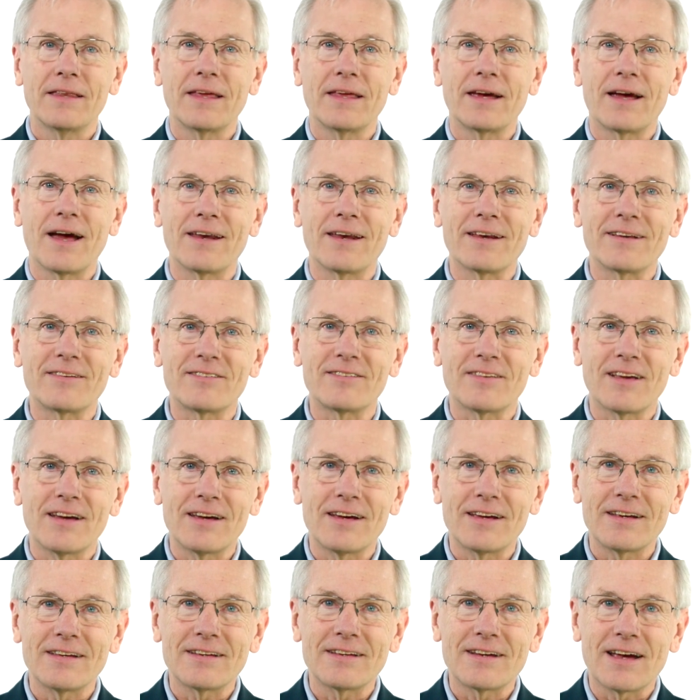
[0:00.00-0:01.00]
they got a
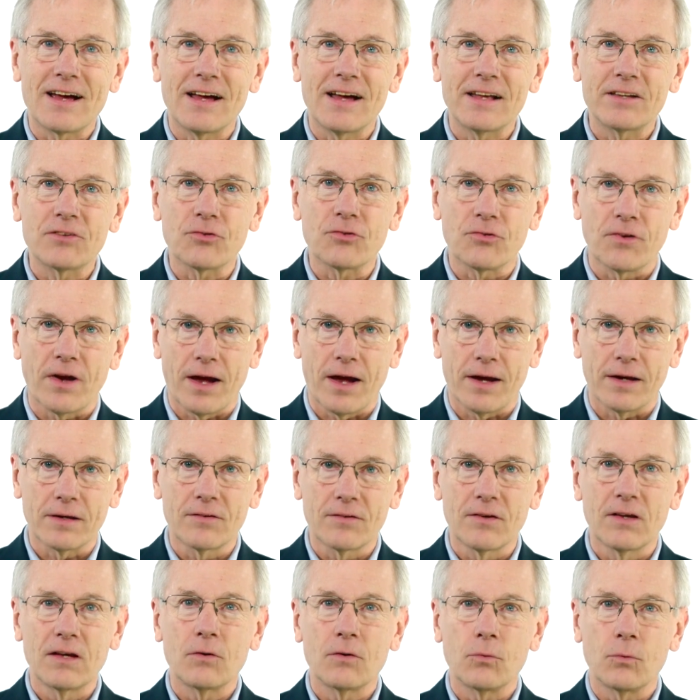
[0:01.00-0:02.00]
signed
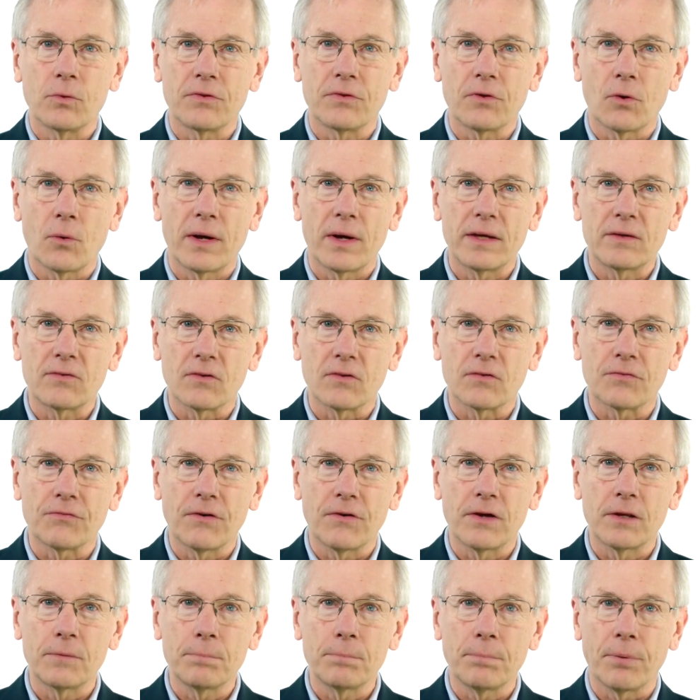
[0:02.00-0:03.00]
contract with Oasis
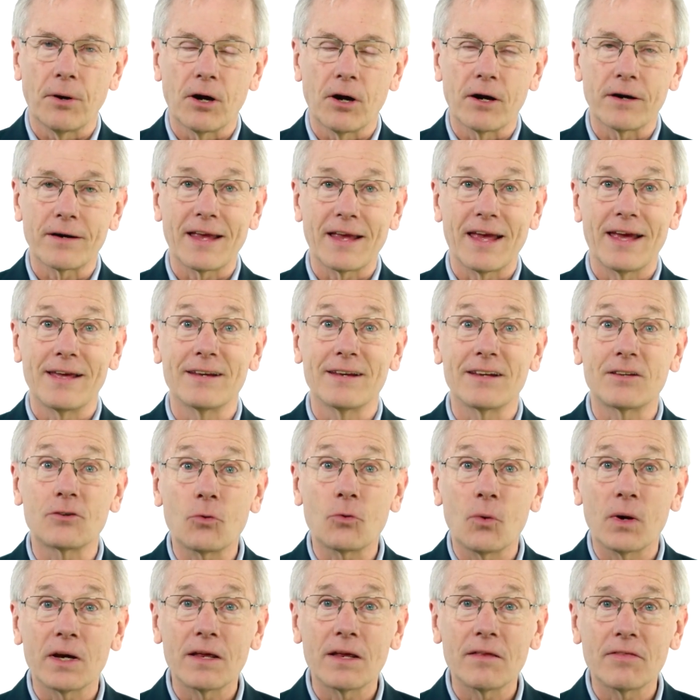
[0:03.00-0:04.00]
Fun Park and a
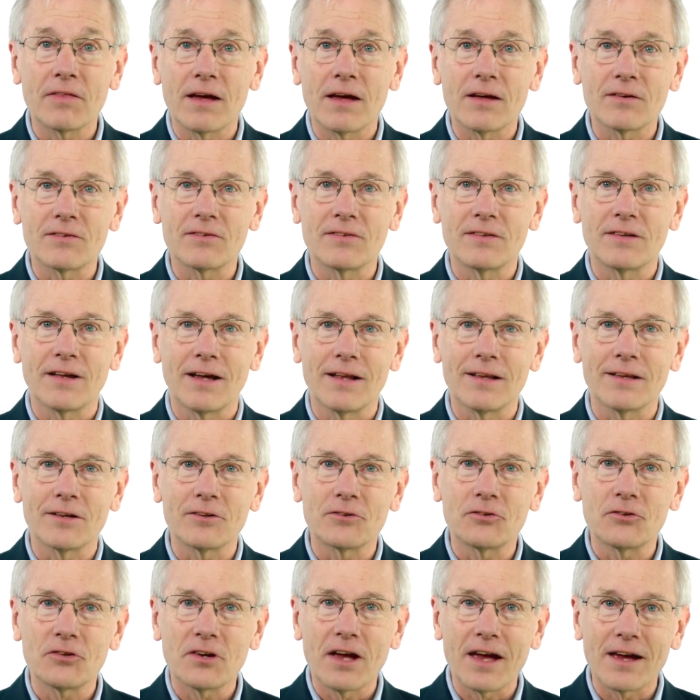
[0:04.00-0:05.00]

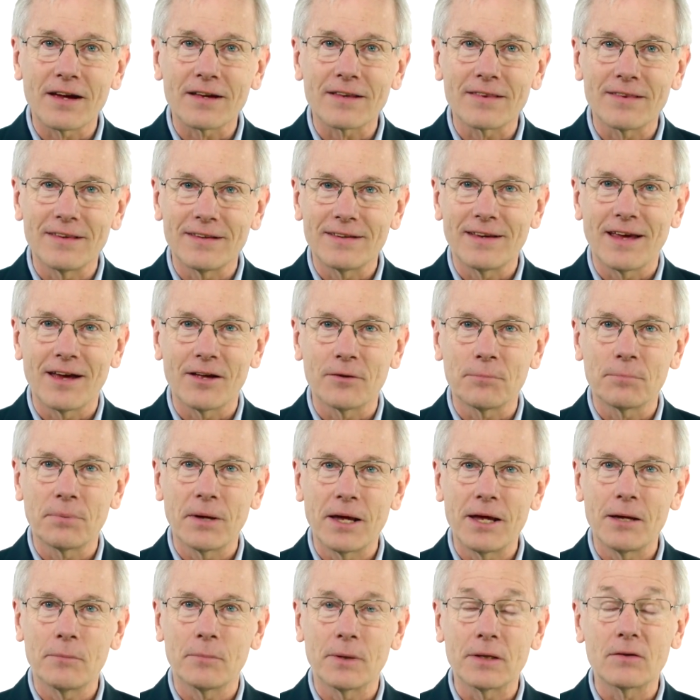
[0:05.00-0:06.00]
$20,000 check, the down
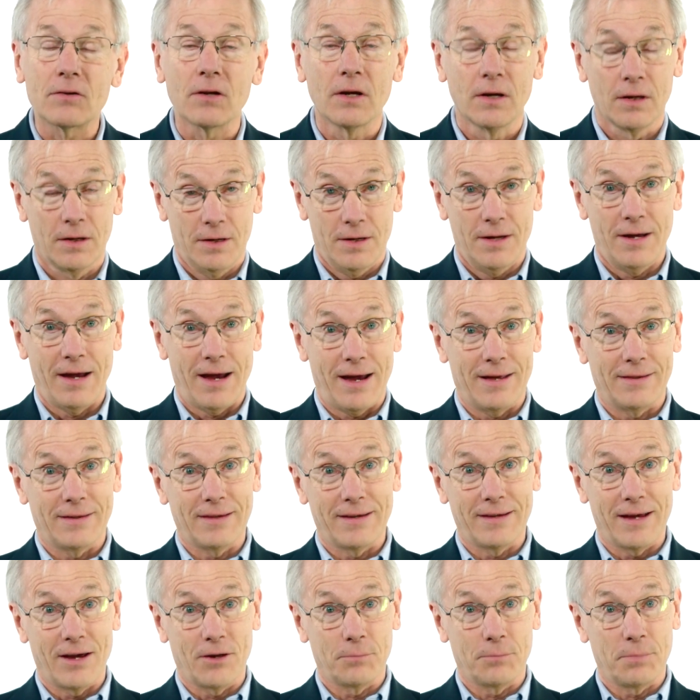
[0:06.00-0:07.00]
payment, and the
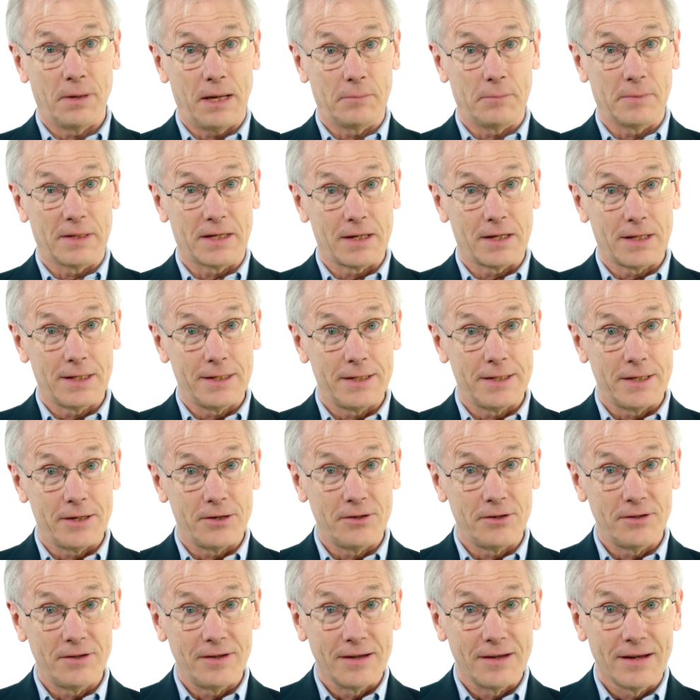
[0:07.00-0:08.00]
down payment
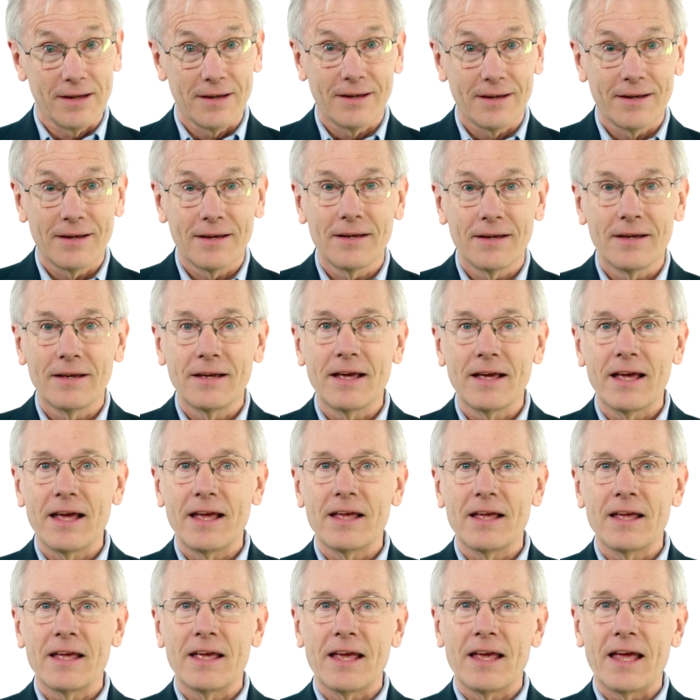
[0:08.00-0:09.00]
cleared,
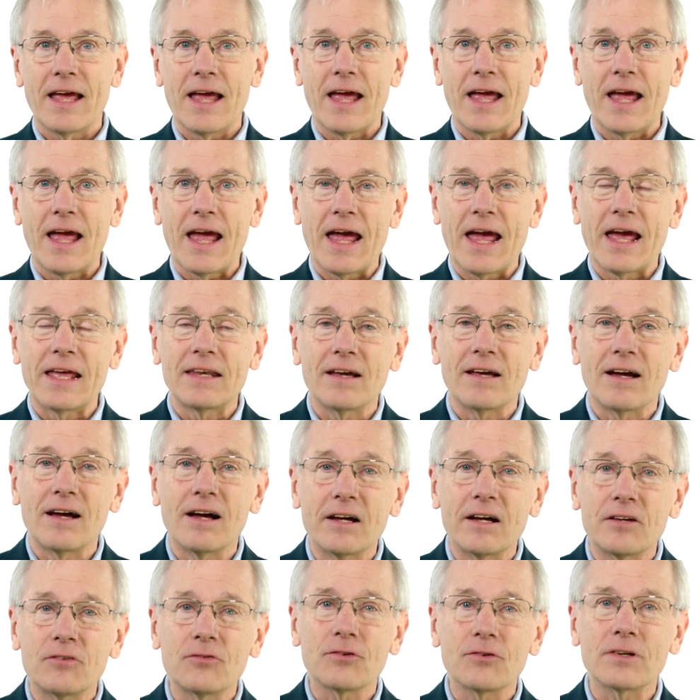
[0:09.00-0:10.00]
and
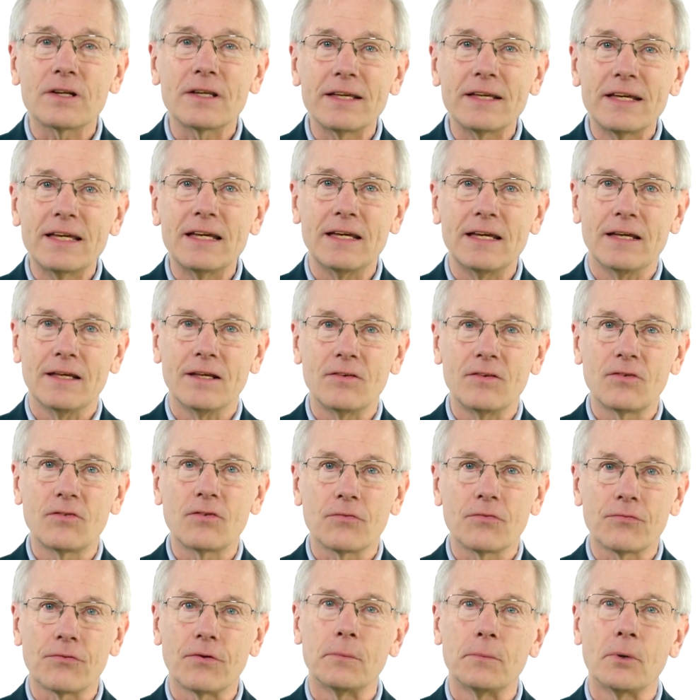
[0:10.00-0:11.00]
100 leads
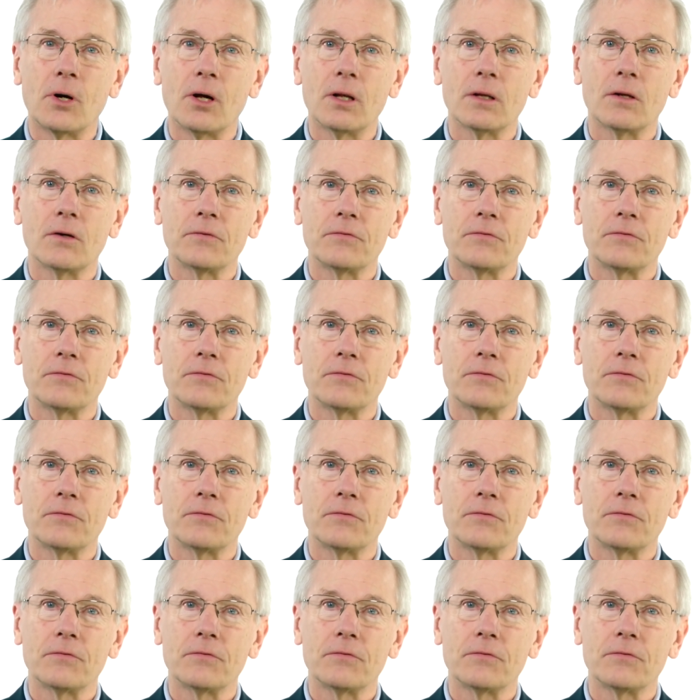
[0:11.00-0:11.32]
from all